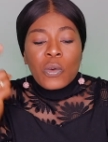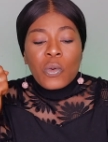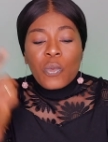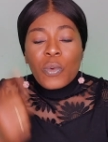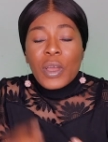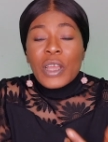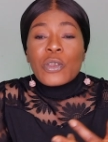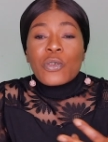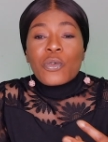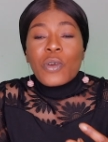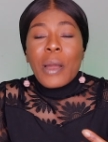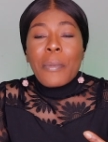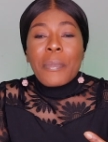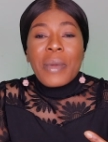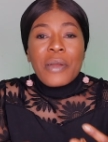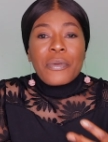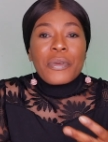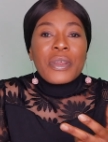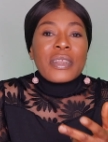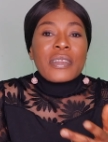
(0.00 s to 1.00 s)
when you are
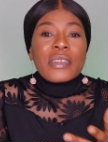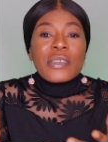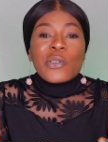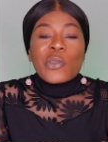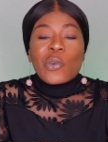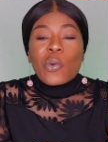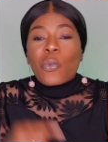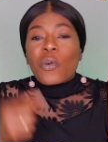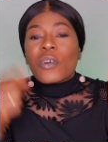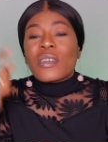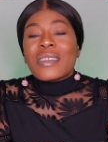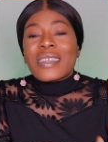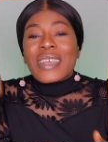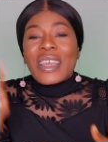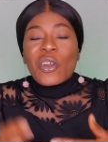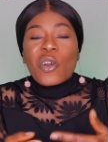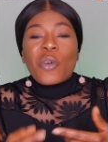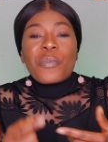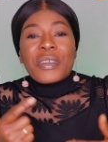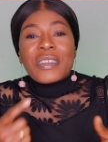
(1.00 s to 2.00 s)
married you want
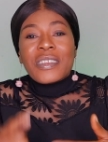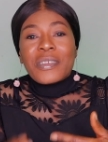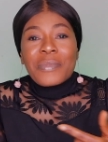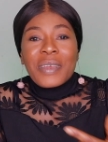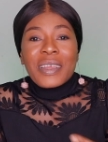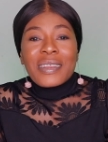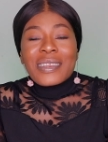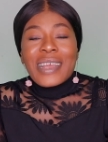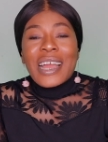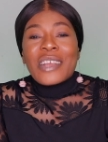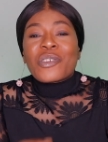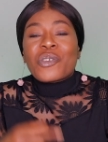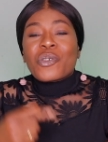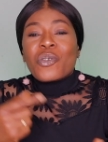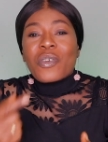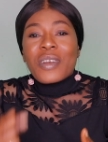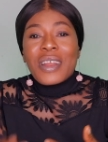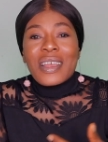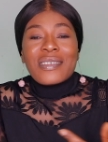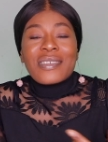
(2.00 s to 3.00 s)
a commitment
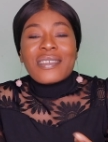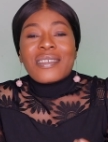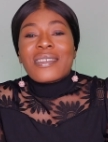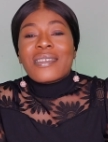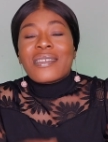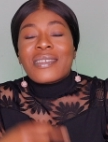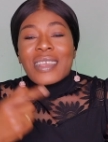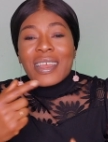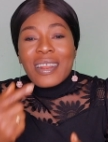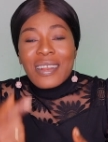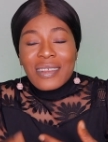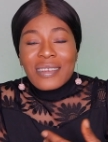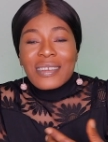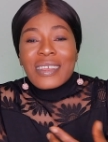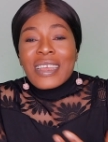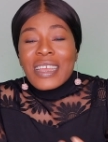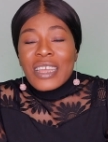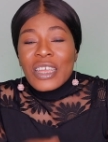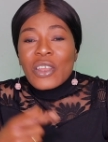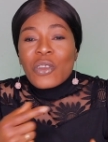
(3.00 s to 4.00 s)
assurance telling